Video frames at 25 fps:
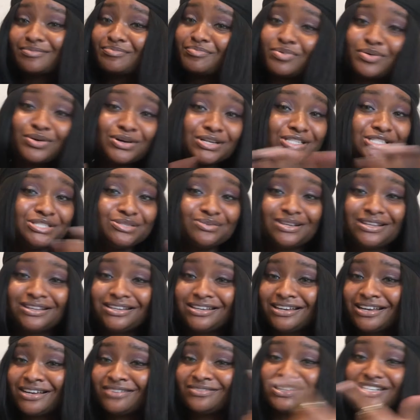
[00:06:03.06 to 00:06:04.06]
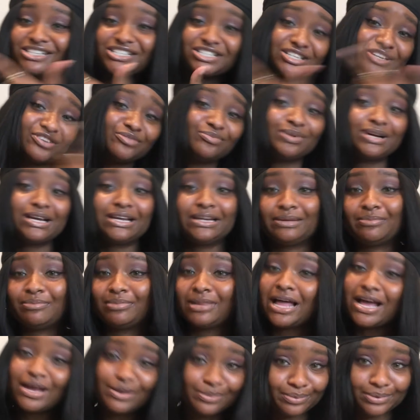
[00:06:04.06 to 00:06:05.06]
point you in the direction of Brandon
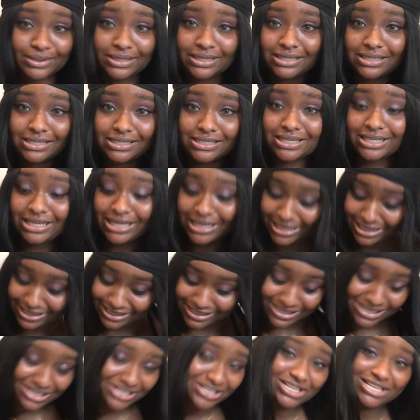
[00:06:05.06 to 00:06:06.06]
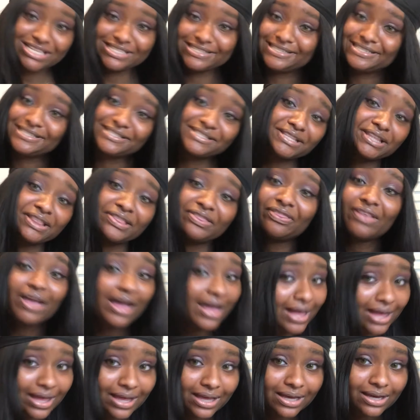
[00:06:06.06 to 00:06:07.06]
Blackwood. He does his
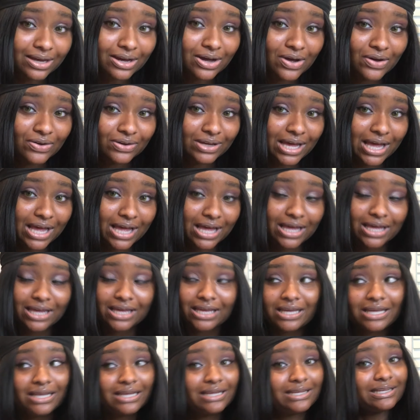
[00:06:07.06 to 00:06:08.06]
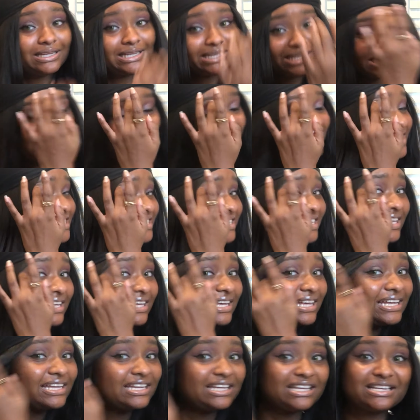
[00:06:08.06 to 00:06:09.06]
thing, okay? He does it,
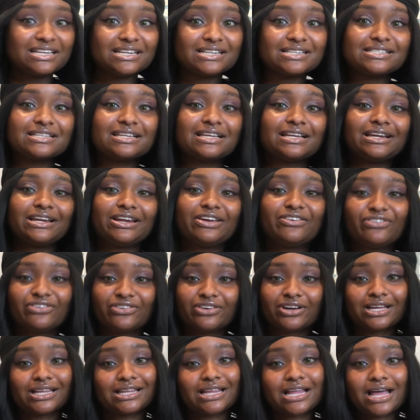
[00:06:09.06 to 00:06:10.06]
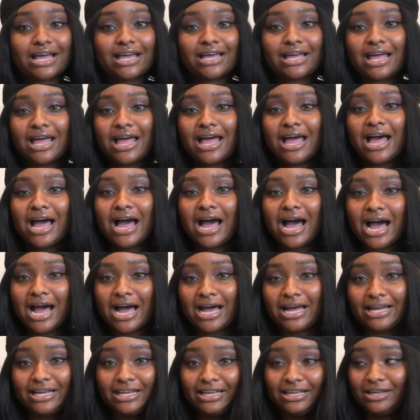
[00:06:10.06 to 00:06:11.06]
and he does it different. Like,
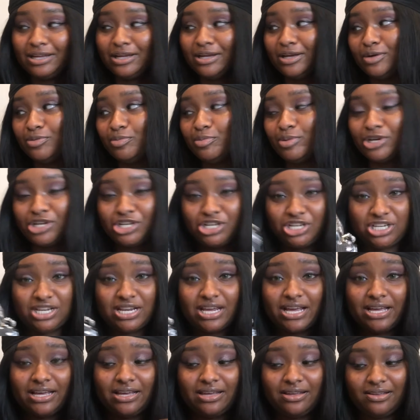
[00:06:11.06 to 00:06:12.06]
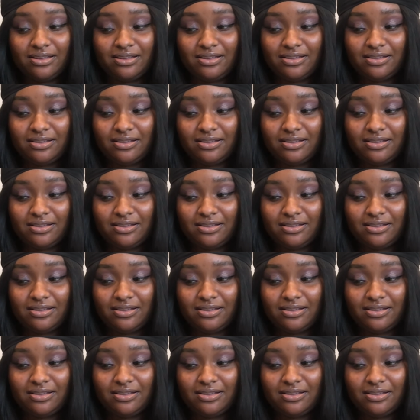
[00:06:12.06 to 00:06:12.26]
I appreciate